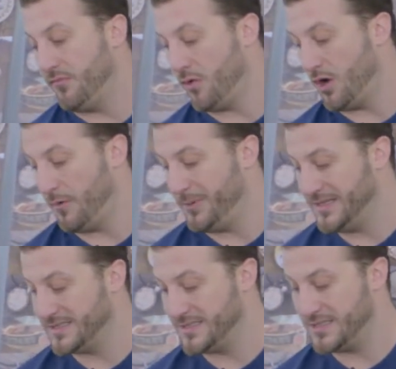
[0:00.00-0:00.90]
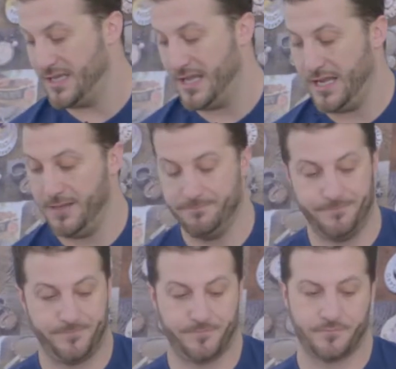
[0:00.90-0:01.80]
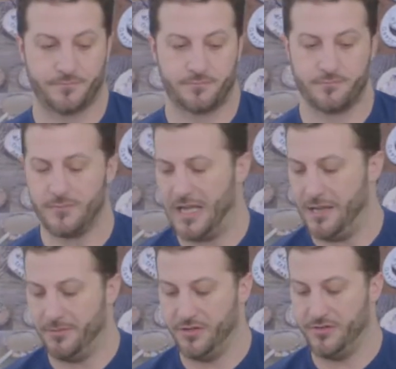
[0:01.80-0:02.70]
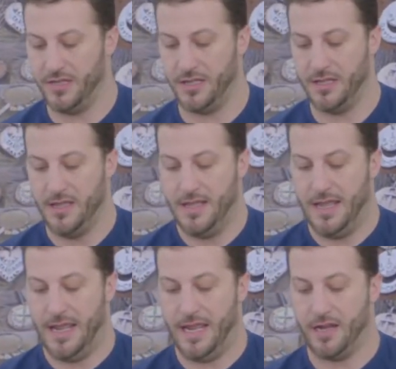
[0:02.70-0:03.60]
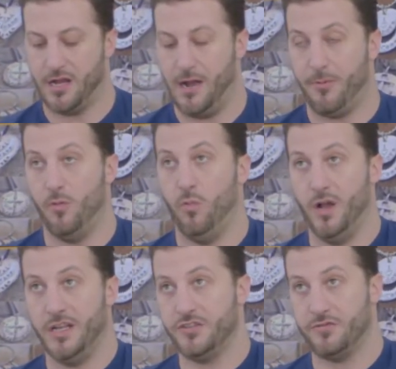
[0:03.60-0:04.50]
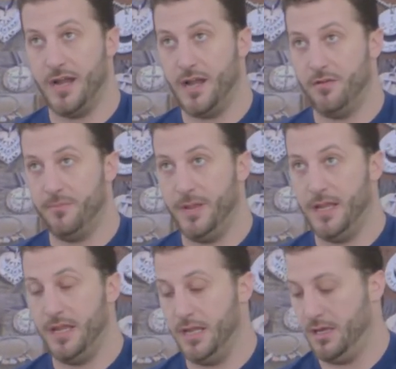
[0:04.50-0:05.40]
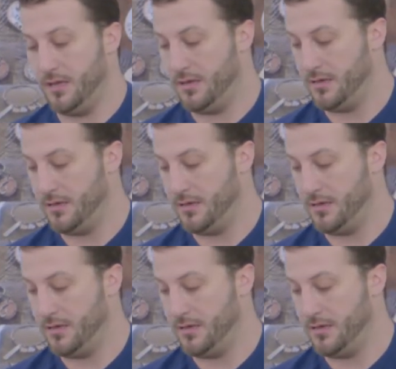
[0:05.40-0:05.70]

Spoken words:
For our pieces today, I'm using a copper 1-inch round pendant,